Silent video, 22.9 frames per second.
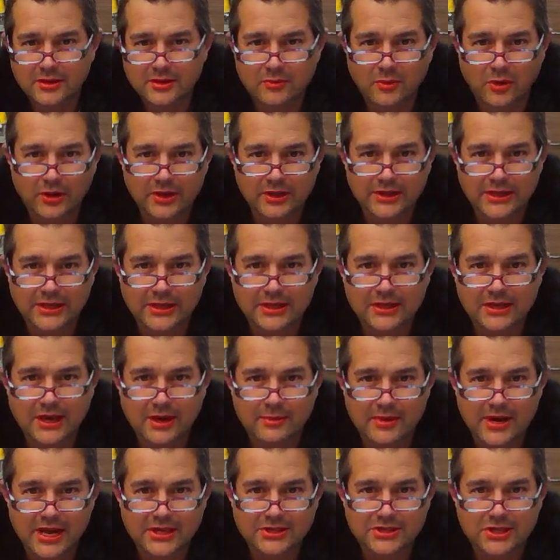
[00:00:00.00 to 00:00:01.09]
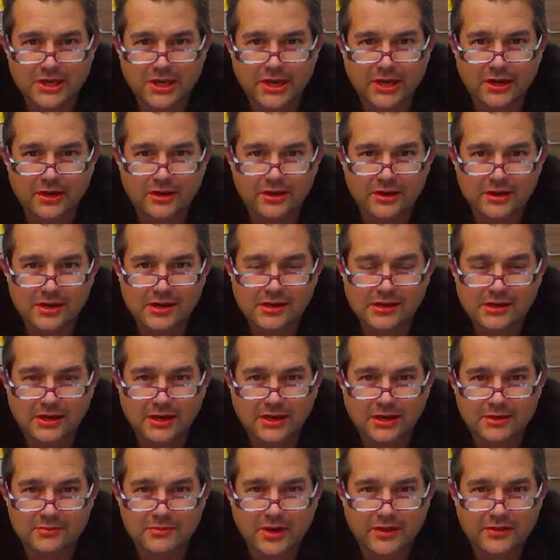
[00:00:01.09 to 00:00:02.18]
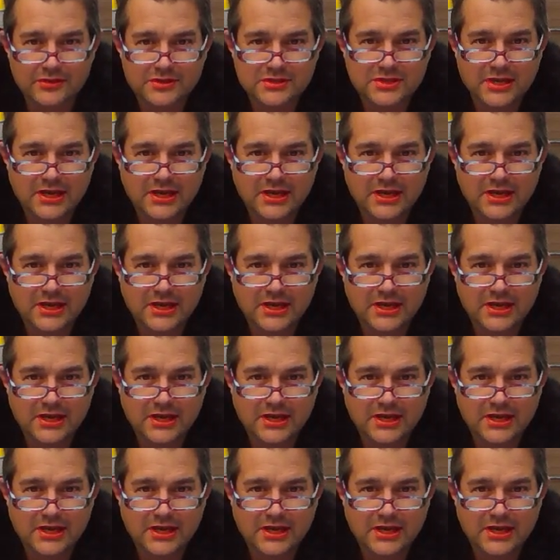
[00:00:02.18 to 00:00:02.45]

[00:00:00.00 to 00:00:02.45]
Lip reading: Morgan Lee coming at you here on Mother's